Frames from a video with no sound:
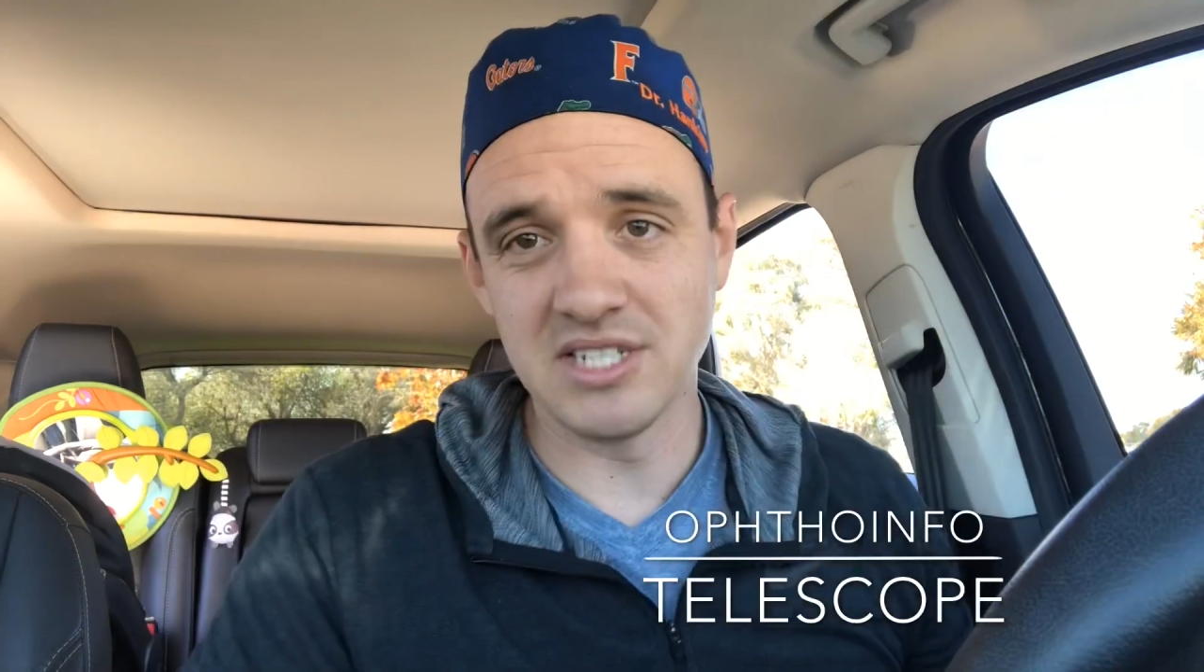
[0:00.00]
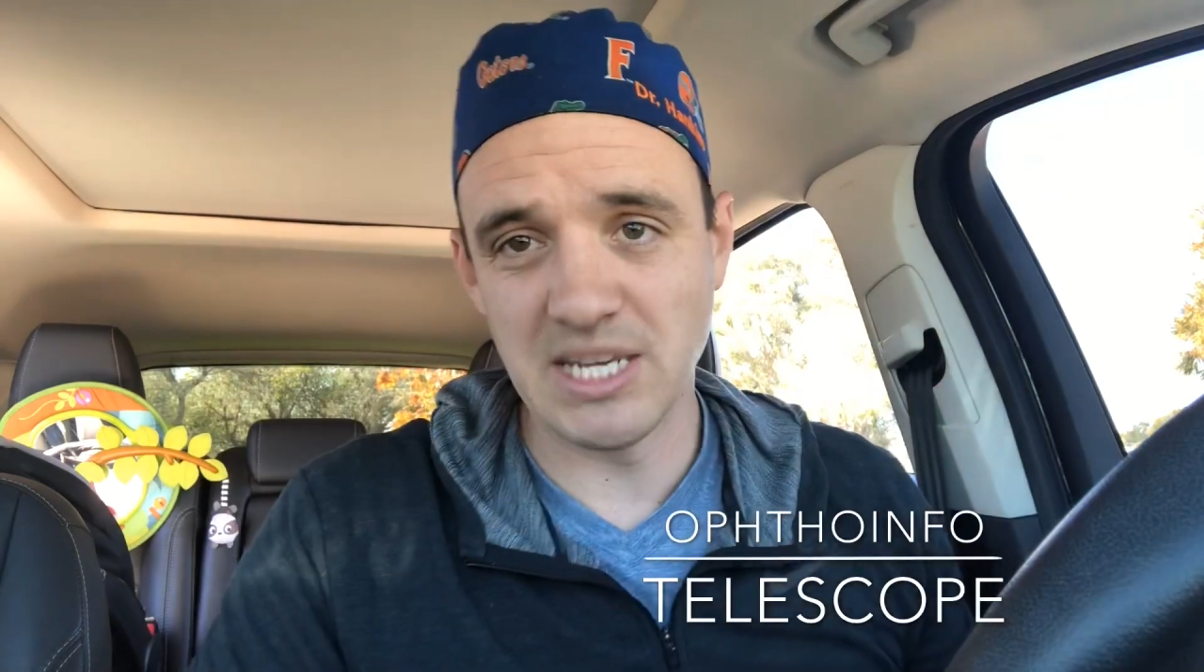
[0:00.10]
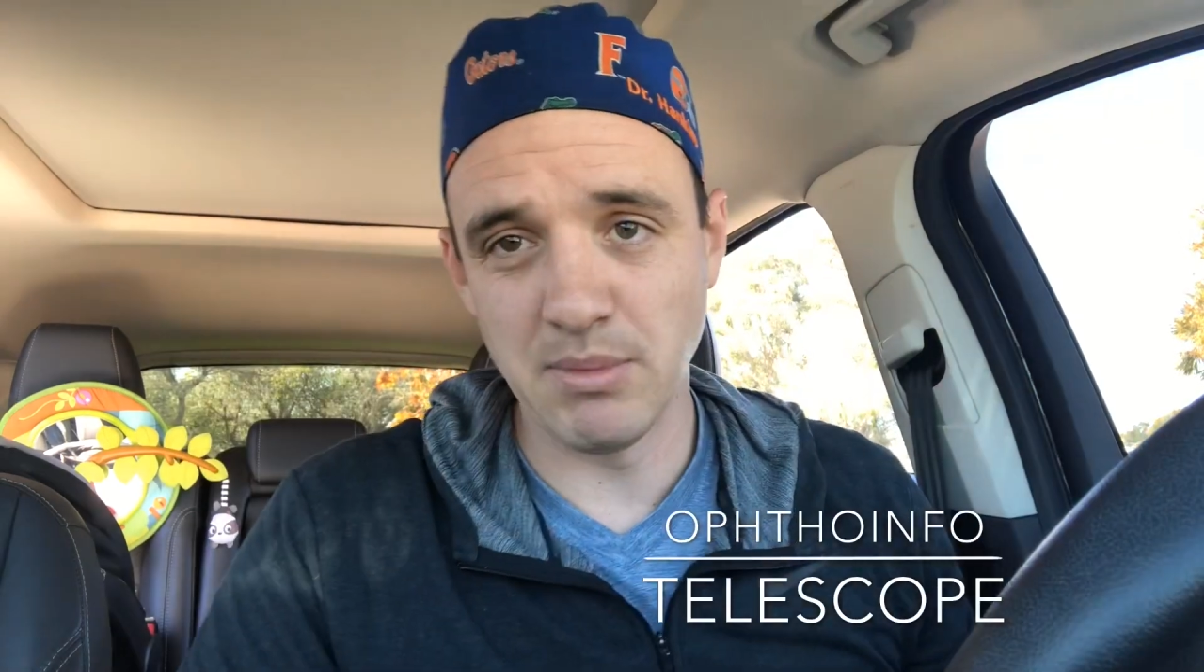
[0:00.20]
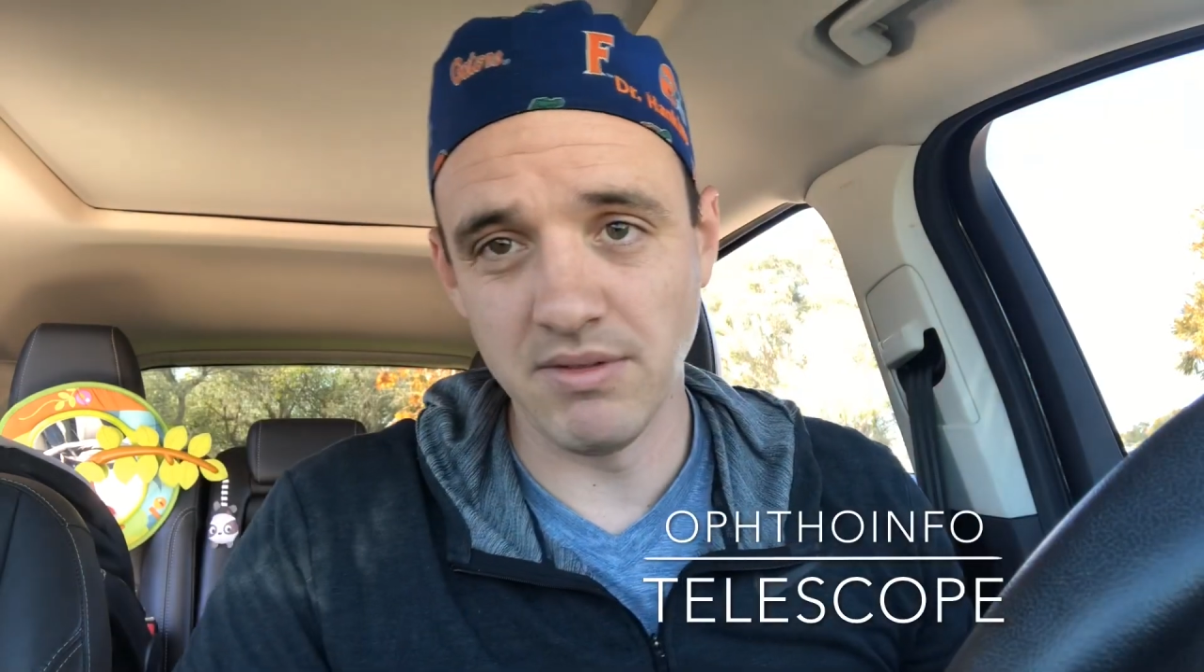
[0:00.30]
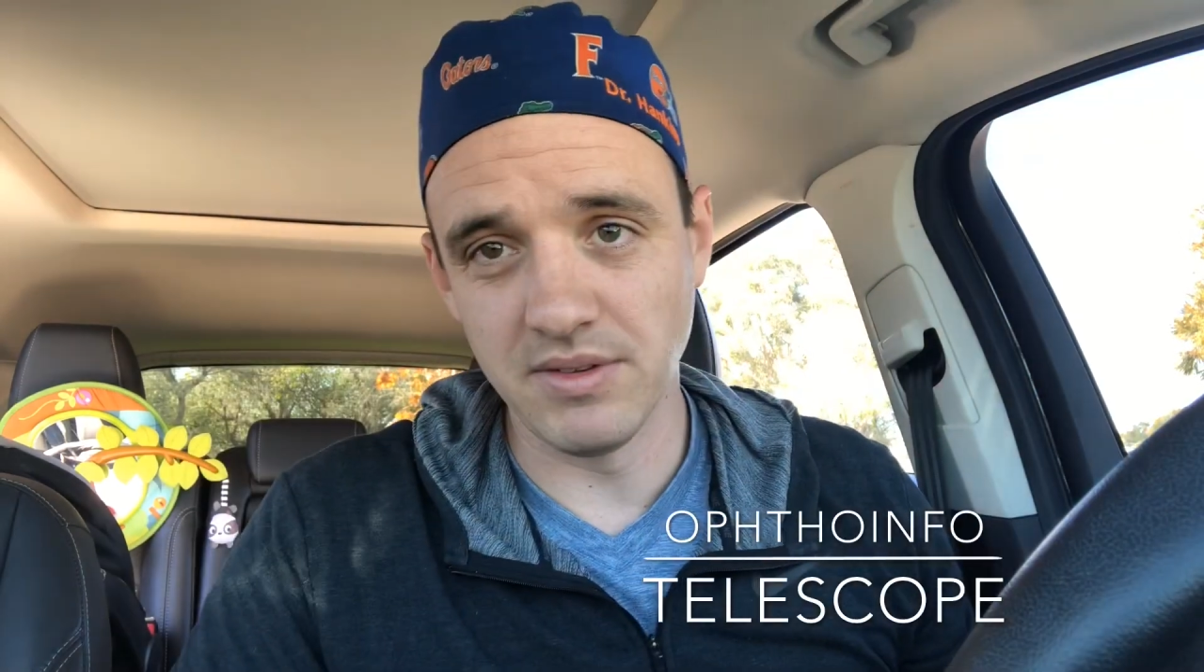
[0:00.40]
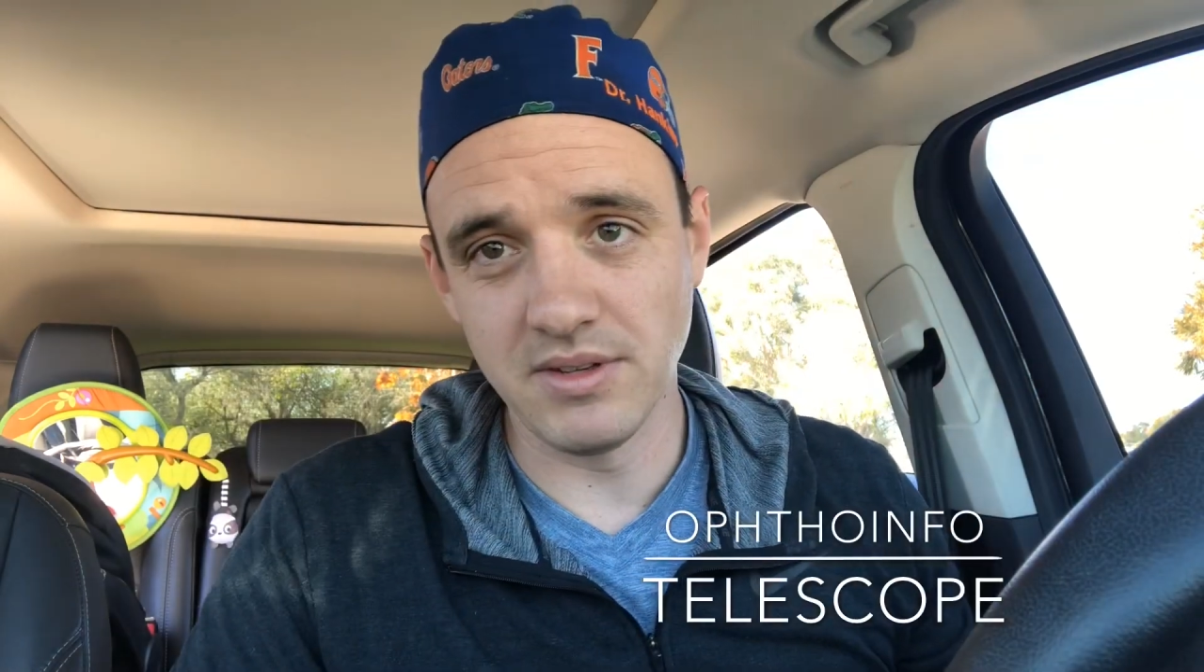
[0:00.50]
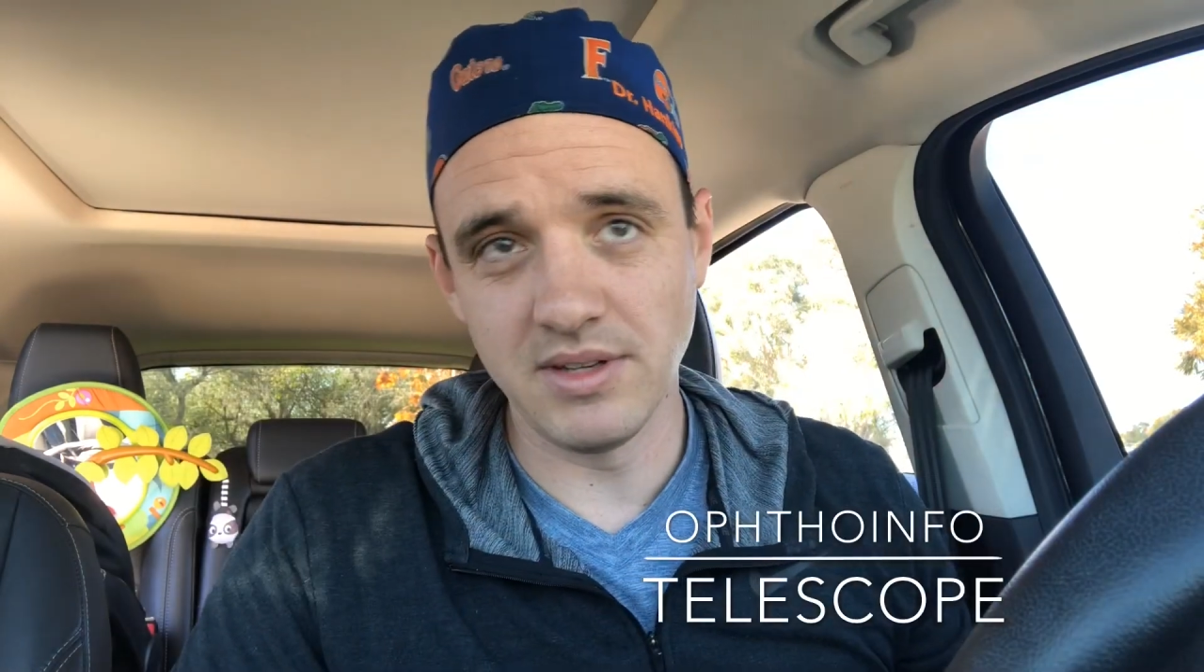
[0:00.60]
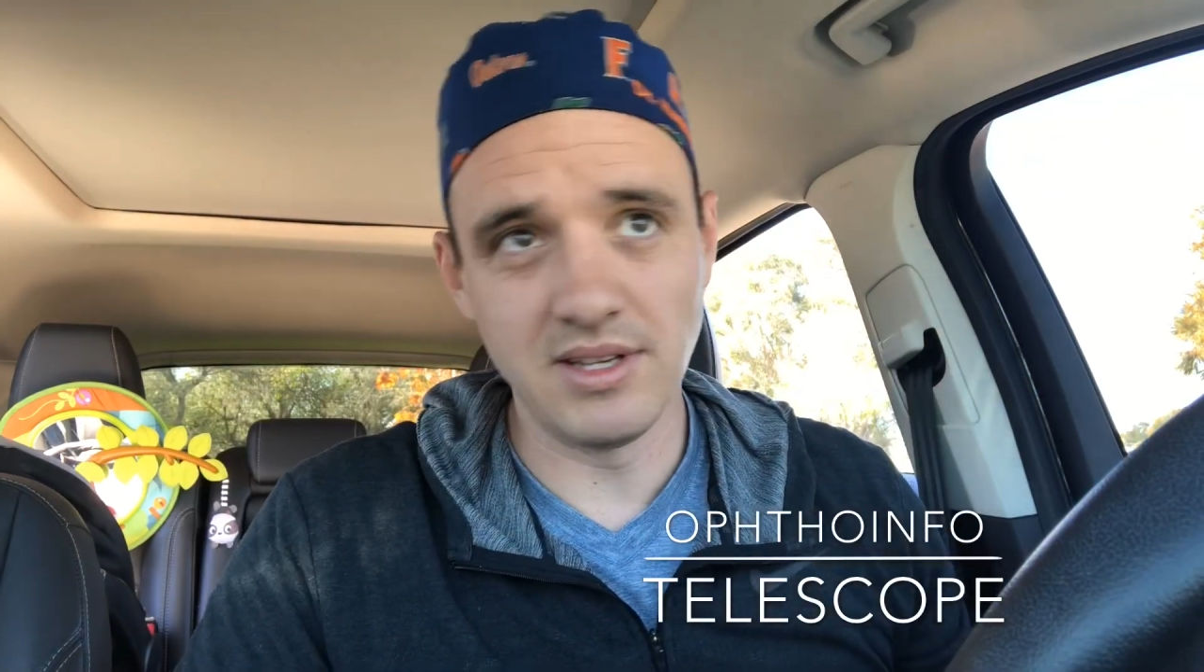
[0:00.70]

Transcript: to some of the